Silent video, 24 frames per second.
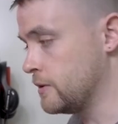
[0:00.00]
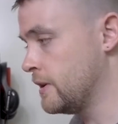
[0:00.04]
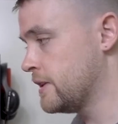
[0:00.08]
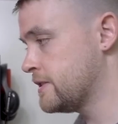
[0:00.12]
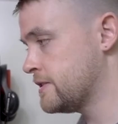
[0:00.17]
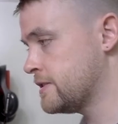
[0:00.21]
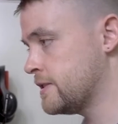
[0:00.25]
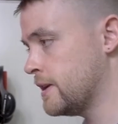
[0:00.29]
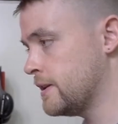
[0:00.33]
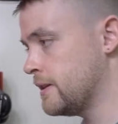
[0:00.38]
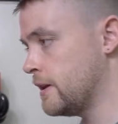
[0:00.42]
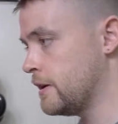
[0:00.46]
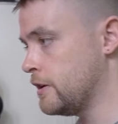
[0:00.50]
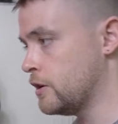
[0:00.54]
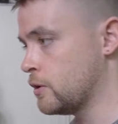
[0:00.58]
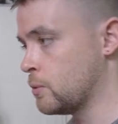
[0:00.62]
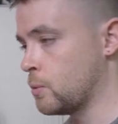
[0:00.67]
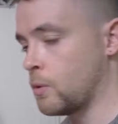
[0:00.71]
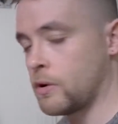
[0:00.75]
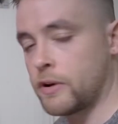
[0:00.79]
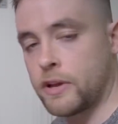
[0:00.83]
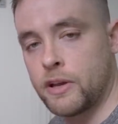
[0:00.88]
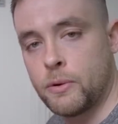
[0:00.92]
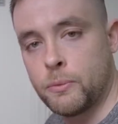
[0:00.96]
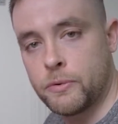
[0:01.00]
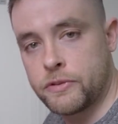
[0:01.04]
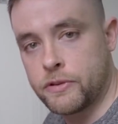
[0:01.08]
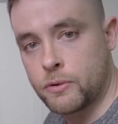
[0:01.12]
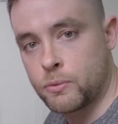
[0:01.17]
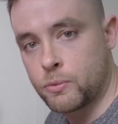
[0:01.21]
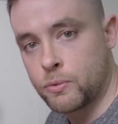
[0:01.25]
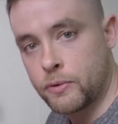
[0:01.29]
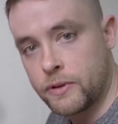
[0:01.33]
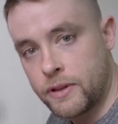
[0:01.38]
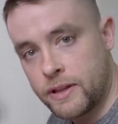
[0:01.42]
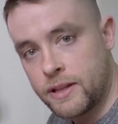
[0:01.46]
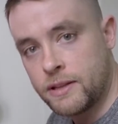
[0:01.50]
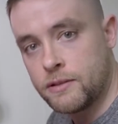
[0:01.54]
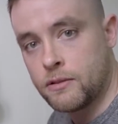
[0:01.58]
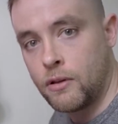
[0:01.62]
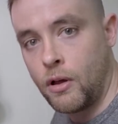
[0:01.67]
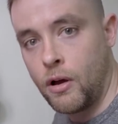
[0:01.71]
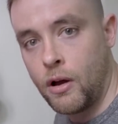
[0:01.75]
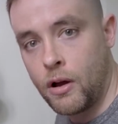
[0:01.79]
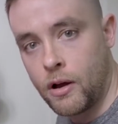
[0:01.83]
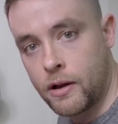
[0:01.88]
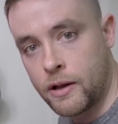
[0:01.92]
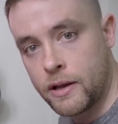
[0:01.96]
let's say that you're working with a really
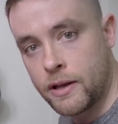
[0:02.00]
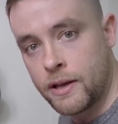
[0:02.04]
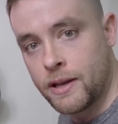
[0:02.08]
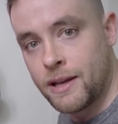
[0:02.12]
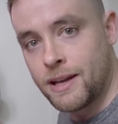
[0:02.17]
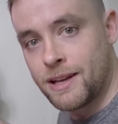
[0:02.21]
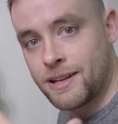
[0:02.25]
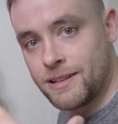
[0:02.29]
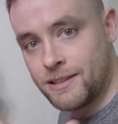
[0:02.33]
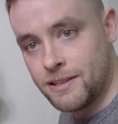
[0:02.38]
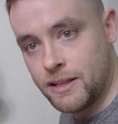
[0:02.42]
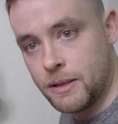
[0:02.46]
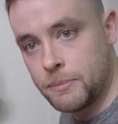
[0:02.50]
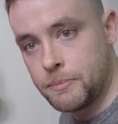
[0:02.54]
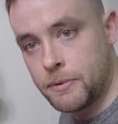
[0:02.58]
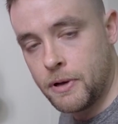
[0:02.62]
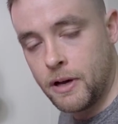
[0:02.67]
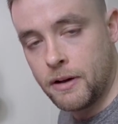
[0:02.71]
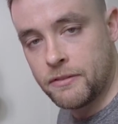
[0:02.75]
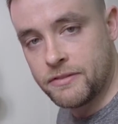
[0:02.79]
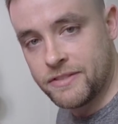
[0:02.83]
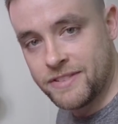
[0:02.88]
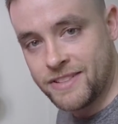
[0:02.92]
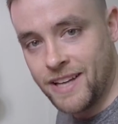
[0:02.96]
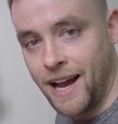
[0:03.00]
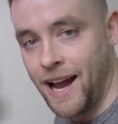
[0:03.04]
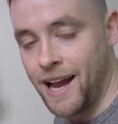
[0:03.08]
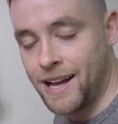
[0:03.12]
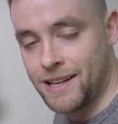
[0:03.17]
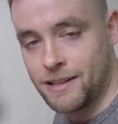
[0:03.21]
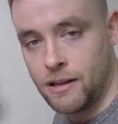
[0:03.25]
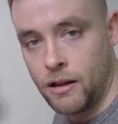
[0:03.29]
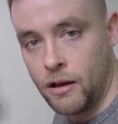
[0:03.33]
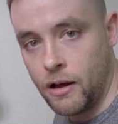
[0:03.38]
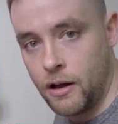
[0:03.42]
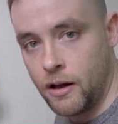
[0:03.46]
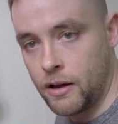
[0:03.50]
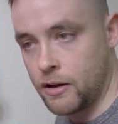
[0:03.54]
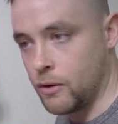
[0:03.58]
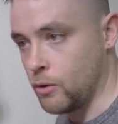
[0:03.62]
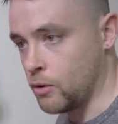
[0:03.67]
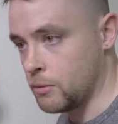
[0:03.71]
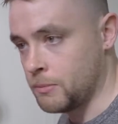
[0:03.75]
long clip of dialogue,